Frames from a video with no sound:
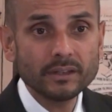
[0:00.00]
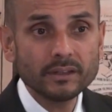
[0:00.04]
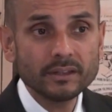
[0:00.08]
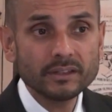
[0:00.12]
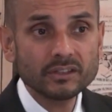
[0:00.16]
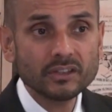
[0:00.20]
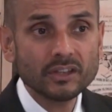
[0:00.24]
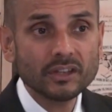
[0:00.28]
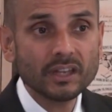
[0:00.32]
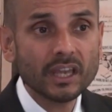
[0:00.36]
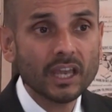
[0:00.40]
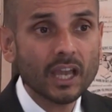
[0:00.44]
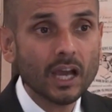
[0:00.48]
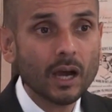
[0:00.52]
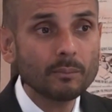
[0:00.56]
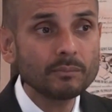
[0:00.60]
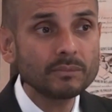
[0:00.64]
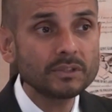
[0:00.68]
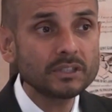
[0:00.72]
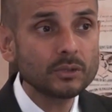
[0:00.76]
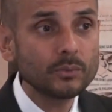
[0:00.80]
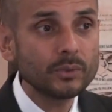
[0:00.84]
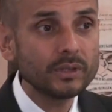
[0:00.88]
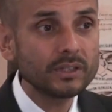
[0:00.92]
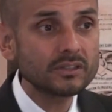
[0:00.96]
It's going to come
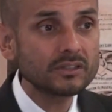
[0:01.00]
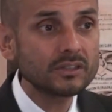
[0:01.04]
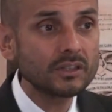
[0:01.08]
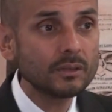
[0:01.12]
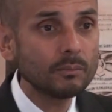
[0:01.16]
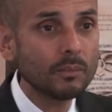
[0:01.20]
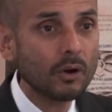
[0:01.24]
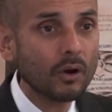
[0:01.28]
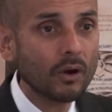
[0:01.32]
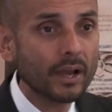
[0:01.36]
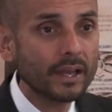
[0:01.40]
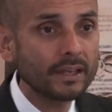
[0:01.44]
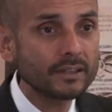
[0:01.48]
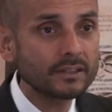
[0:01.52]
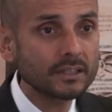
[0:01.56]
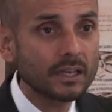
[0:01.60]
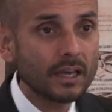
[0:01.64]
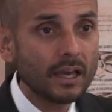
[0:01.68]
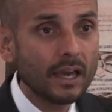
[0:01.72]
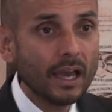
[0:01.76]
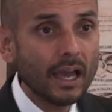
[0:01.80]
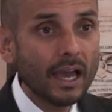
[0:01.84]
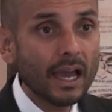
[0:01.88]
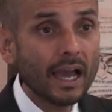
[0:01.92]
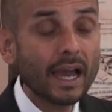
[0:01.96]
to its demise.
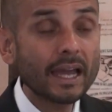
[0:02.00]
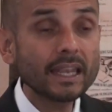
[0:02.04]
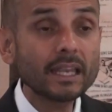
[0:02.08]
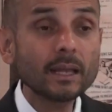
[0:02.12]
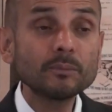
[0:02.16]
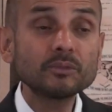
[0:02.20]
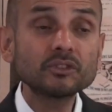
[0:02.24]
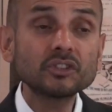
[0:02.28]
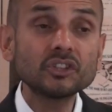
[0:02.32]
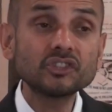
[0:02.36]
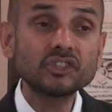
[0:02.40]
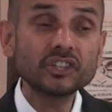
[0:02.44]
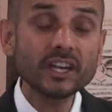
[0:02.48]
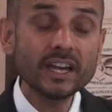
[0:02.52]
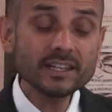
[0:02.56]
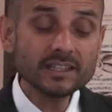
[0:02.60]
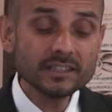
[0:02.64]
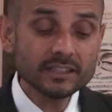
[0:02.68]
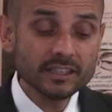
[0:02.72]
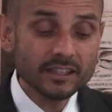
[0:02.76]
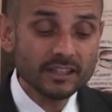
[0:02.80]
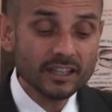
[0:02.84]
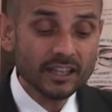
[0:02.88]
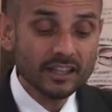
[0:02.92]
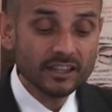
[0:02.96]
And I'm
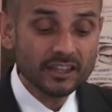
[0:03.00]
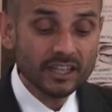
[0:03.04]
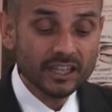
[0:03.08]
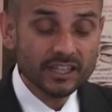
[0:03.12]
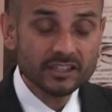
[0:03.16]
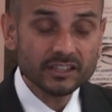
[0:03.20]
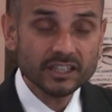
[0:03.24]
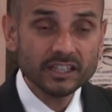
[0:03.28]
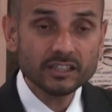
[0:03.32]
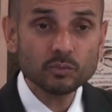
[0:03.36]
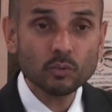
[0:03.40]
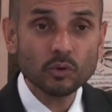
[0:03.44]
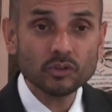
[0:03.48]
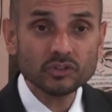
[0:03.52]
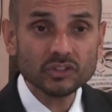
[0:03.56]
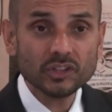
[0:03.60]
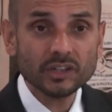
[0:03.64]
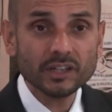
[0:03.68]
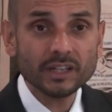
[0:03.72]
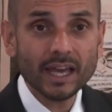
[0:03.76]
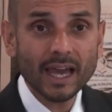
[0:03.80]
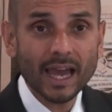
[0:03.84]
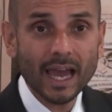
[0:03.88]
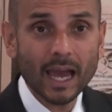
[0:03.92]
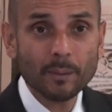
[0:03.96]
suggesting that this is what's
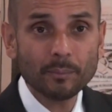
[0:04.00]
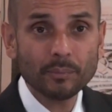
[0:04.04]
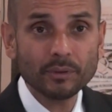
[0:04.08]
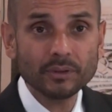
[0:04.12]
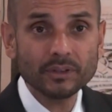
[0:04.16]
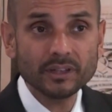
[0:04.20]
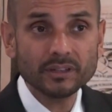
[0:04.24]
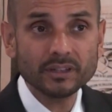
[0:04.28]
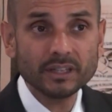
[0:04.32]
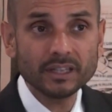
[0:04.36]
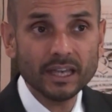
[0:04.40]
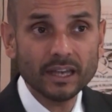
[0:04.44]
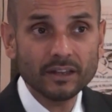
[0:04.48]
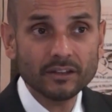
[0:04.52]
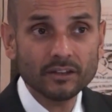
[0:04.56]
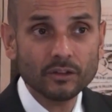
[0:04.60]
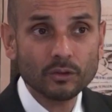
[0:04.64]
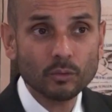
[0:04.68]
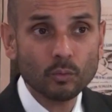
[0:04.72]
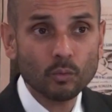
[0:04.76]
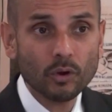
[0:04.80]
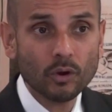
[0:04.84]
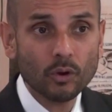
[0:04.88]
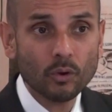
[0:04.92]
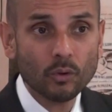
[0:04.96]
going to happen at the end of
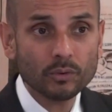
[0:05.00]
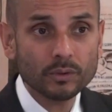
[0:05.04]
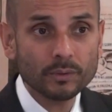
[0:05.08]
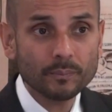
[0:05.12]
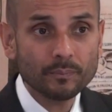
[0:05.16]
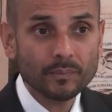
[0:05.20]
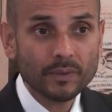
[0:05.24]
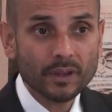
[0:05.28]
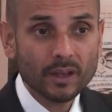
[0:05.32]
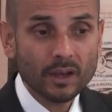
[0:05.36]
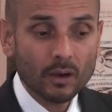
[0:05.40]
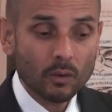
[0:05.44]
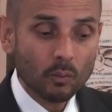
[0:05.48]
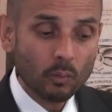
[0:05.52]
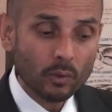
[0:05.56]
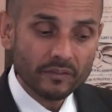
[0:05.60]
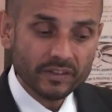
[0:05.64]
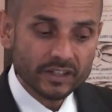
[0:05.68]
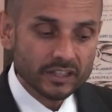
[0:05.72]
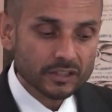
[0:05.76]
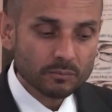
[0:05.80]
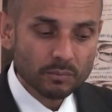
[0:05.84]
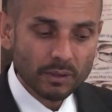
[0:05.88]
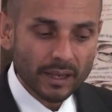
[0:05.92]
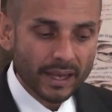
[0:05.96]
the world. We've
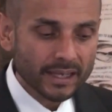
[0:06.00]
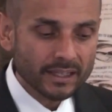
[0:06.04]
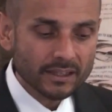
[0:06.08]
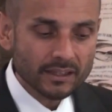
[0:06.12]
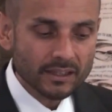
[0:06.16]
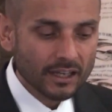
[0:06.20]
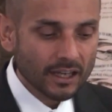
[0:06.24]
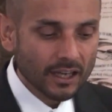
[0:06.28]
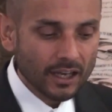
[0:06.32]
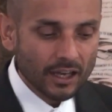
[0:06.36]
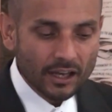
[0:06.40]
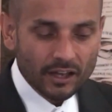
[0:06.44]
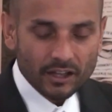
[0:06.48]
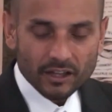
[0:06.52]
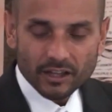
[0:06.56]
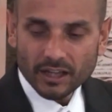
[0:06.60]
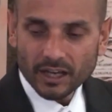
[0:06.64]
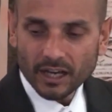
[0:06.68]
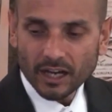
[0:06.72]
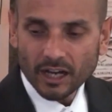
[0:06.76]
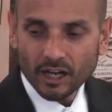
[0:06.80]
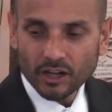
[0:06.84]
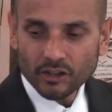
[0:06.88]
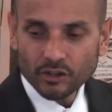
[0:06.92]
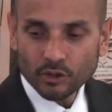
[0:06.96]
explained
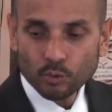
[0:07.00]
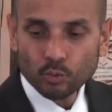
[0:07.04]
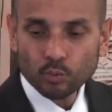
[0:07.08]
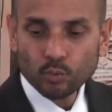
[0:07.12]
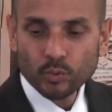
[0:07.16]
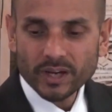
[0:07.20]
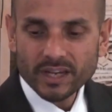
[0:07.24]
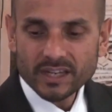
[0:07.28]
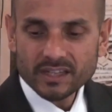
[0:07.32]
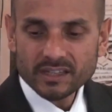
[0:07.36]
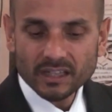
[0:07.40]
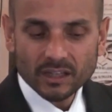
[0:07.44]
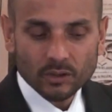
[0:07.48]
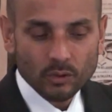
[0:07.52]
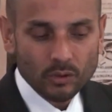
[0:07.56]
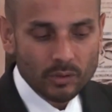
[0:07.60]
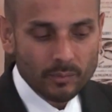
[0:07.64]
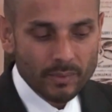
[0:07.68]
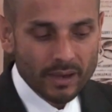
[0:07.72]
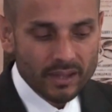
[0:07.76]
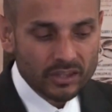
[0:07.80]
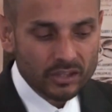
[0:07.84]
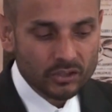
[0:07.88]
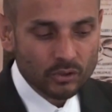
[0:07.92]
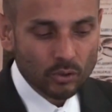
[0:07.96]
the reasoning or the
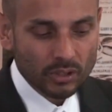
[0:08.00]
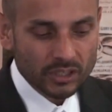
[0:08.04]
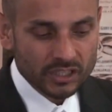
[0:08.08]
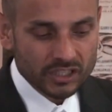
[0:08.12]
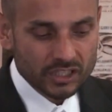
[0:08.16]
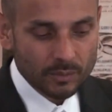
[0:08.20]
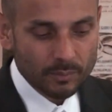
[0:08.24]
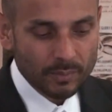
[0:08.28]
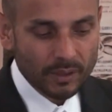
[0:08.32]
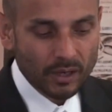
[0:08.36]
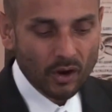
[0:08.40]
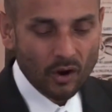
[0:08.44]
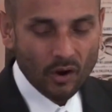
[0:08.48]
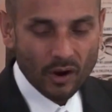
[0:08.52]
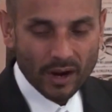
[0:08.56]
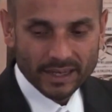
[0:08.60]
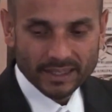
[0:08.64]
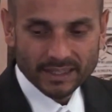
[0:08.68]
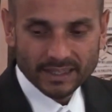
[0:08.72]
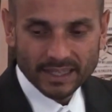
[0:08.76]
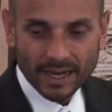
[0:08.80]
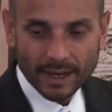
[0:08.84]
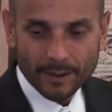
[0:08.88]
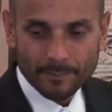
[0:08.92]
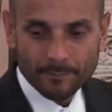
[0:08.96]
methodology
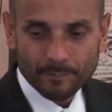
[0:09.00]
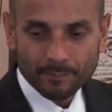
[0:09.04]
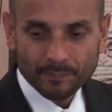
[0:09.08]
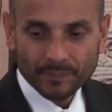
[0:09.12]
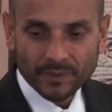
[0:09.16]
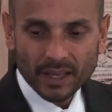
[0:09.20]
behind that.